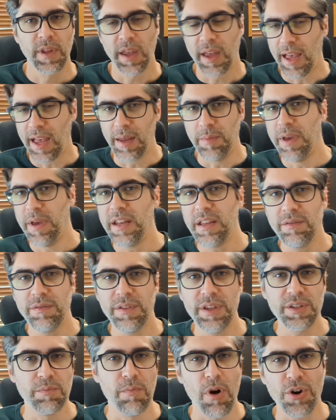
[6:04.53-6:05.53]
And many of
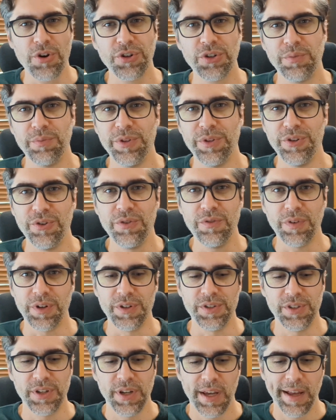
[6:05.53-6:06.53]
these martial
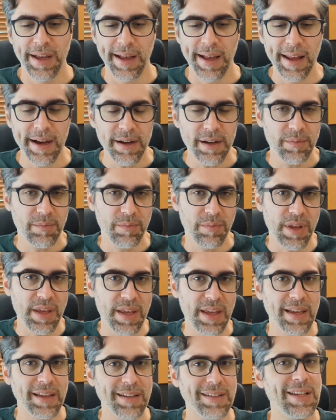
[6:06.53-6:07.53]
maneuvers ended up
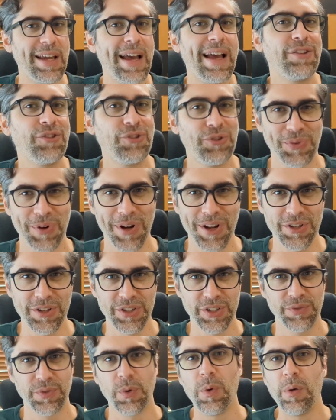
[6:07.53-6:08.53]
being test
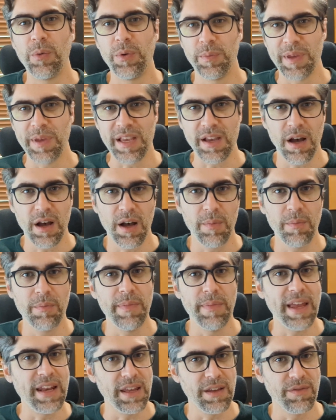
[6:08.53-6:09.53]
runs for what would become
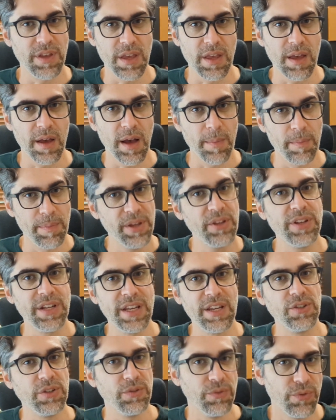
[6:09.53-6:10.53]
many of the
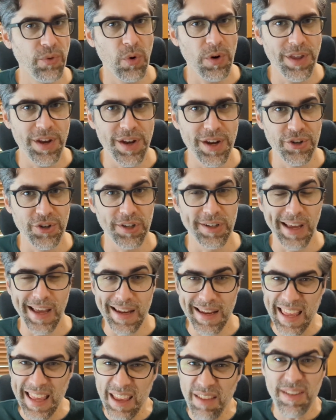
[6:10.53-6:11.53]
abilities in 4th edition
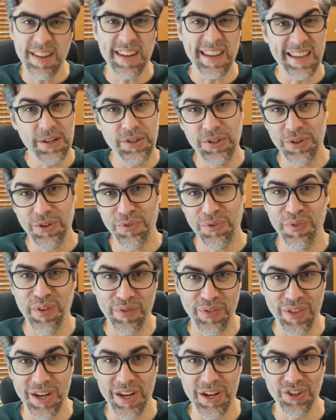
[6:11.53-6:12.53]
and even into
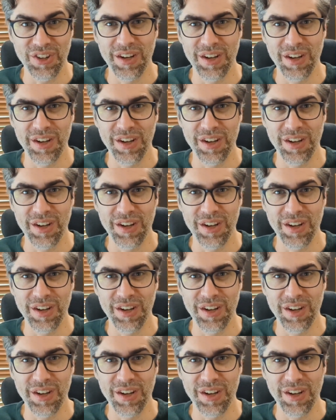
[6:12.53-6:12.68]
5th edition.